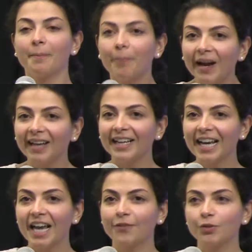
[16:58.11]
But
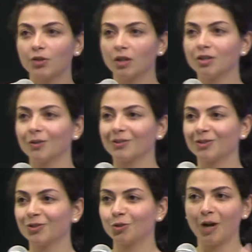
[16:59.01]
if you start to
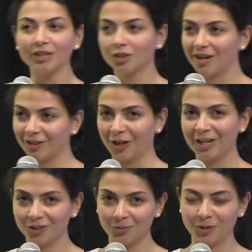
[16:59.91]
trash talk your
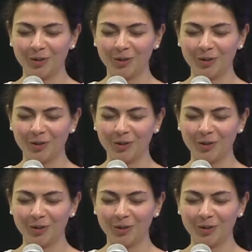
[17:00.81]
customers,